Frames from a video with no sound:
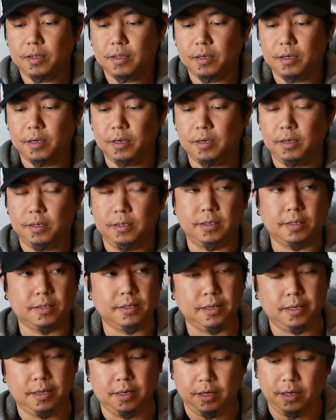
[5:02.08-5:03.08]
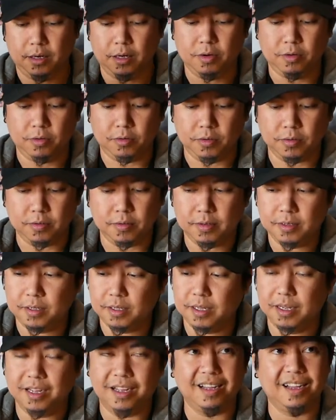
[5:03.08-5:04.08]
because you know
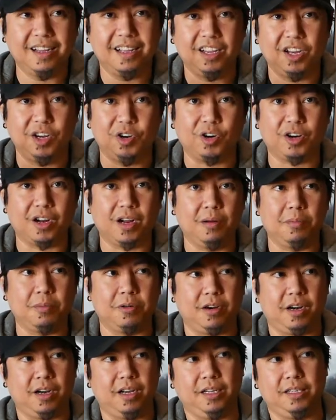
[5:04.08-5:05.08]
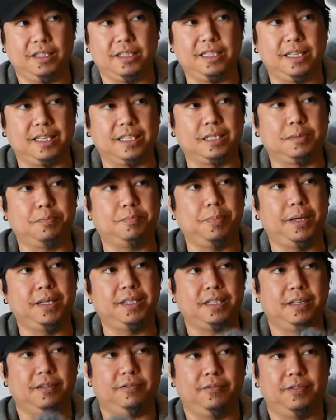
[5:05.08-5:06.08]
your camera is
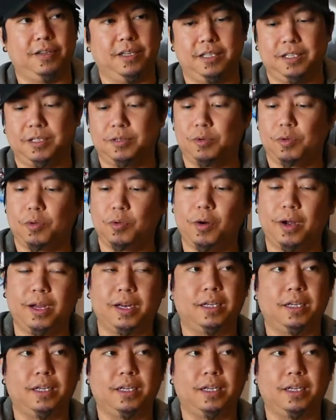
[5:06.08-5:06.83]
expensive. It's quite